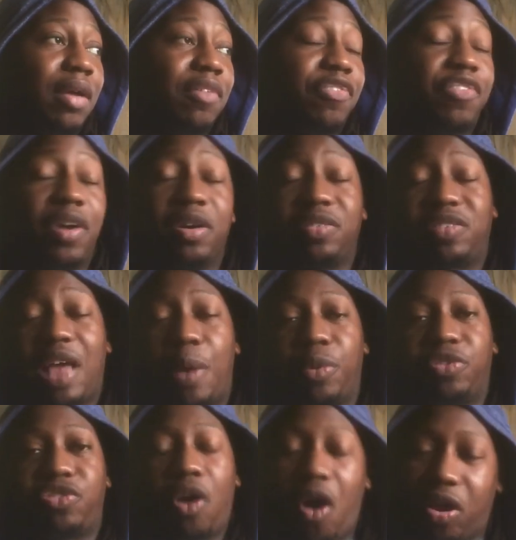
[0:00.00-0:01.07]
first, I
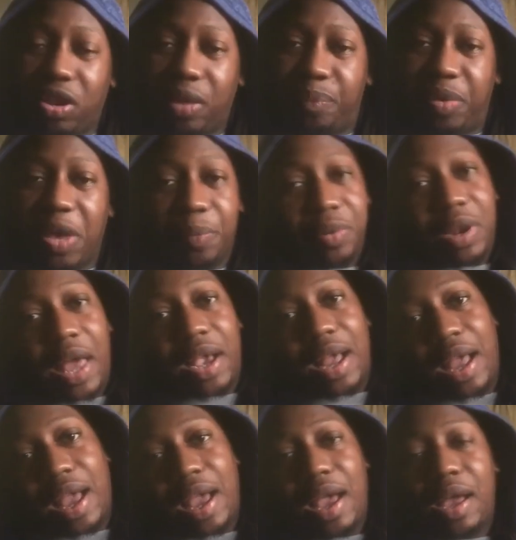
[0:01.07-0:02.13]
was talking to people like,
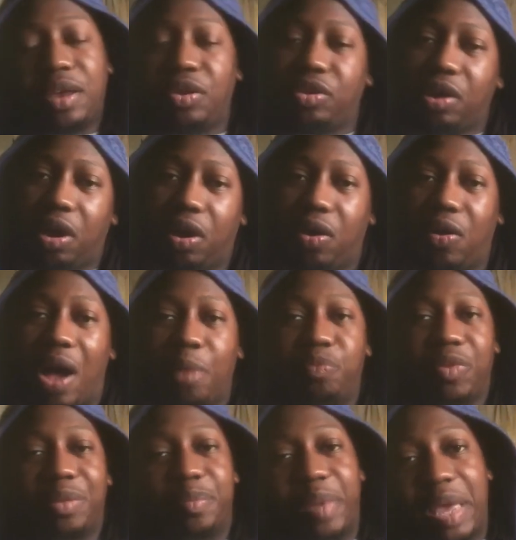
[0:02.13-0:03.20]
you
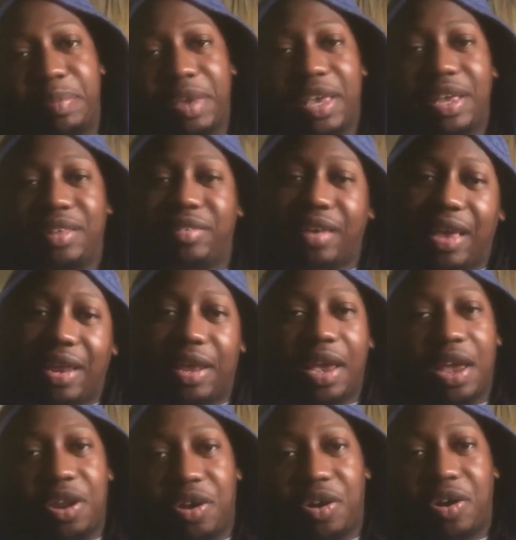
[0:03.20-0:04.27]
know, maybe he did
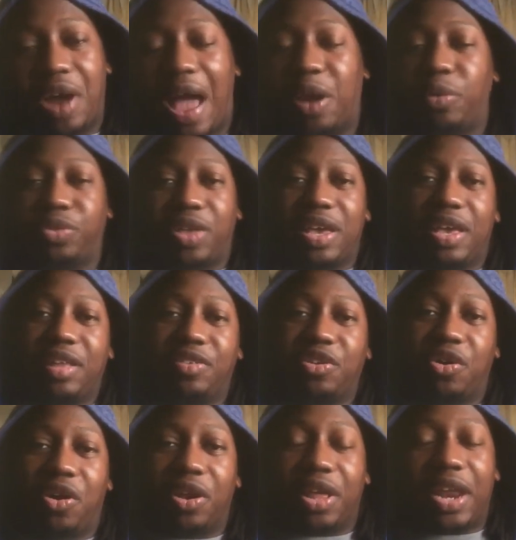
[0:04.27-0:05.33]
hit her. I don't think he
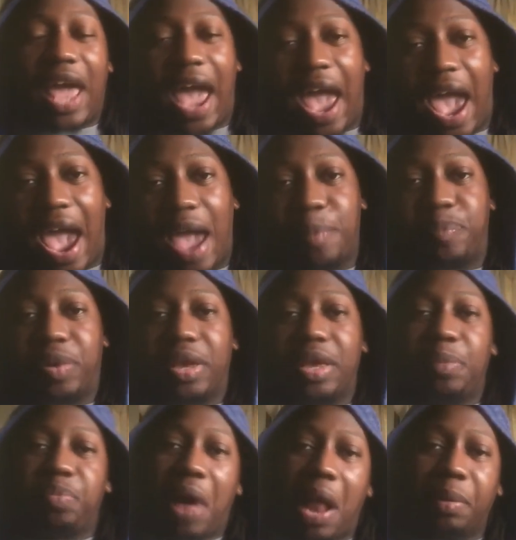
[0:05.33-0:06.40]
did all of that. But
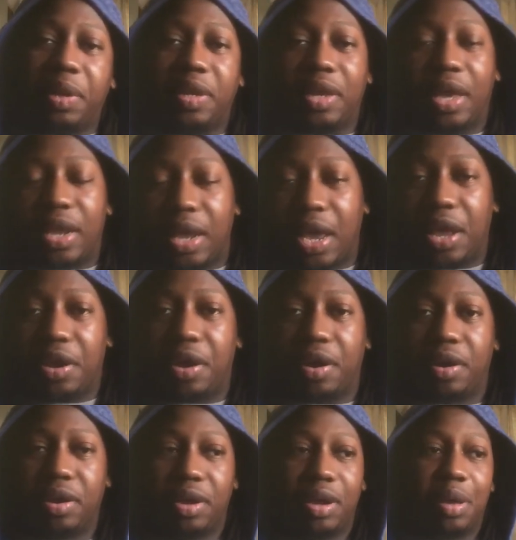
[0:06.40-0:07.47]
he probably did hit
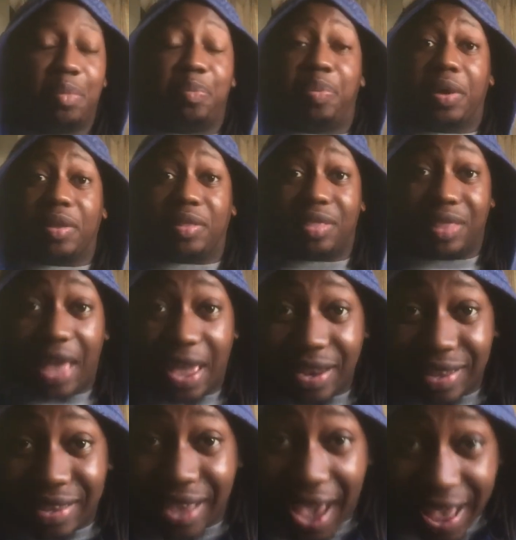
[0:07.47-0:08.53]
her. But
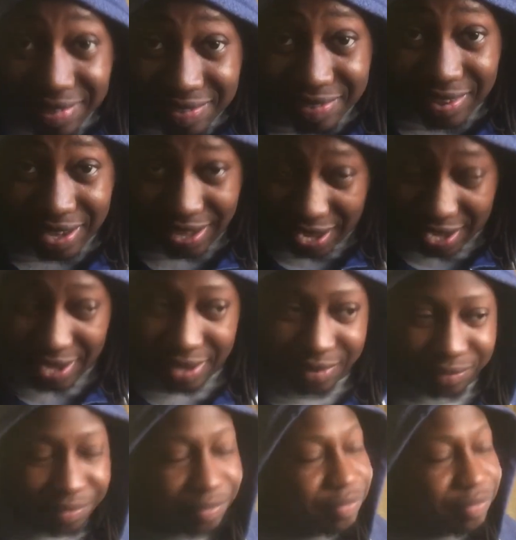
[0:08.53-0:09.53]
then yesterday,